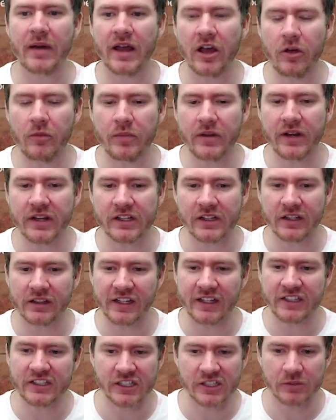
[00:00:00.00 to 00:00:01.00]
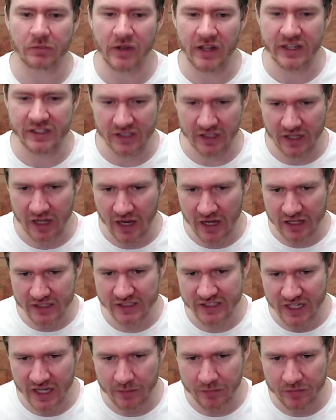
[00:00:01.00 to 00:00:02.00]
I hope it at least explains the
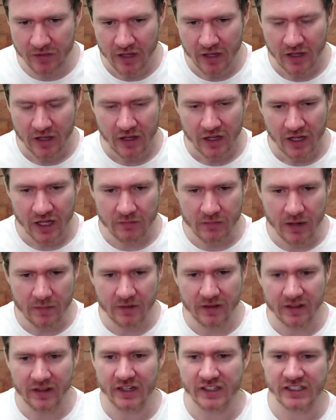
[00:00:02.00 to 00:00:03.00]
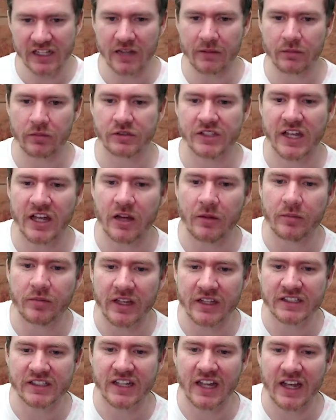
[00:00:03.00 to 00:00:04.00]
concept, and maybe the examples
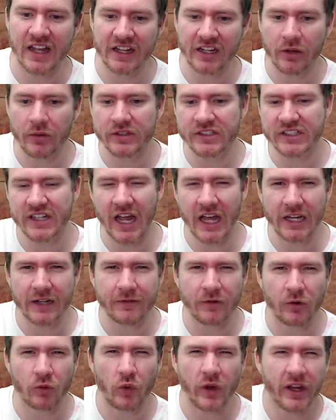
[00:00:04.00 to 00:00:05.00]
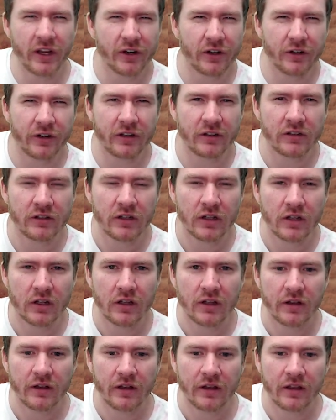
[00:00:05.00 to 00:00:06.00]
helped. I know it's kind of a weird
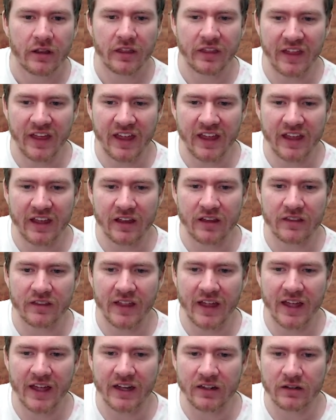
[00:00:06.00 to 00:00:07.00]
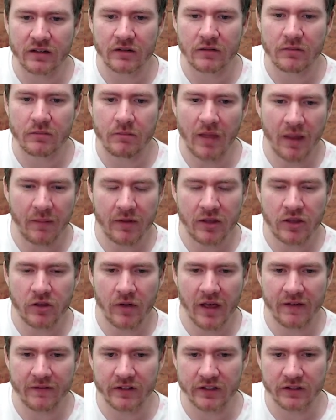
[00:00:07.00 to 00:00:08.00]
thing that maybe
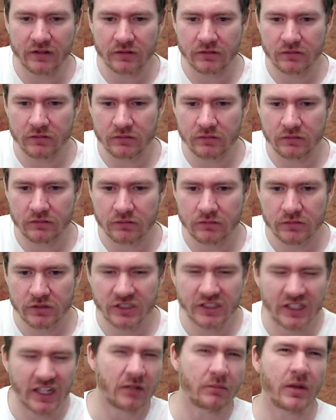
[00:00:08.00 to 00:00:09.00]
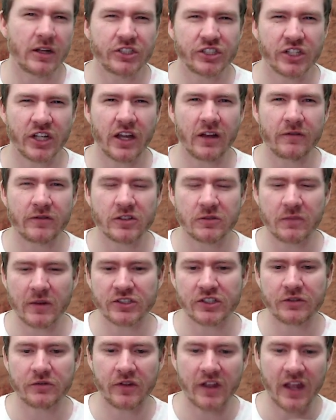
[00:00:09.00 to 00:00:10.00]
you haven't seen much of,
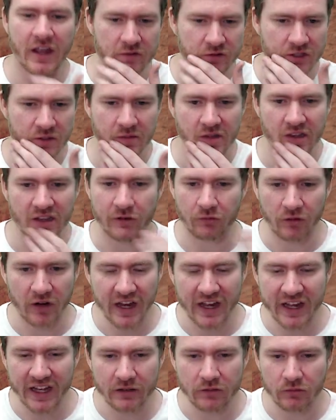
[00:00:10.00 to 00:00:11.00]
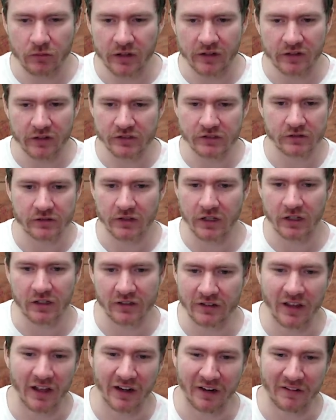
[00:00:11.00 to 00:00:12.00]
especially if you came from something like Raid, where there's
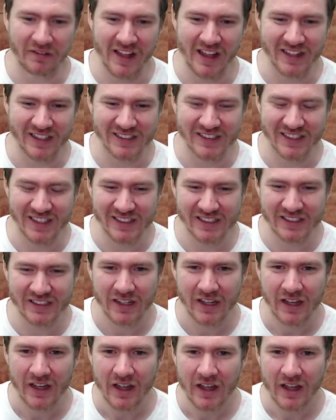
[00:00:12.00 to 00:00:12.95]
none of that exists.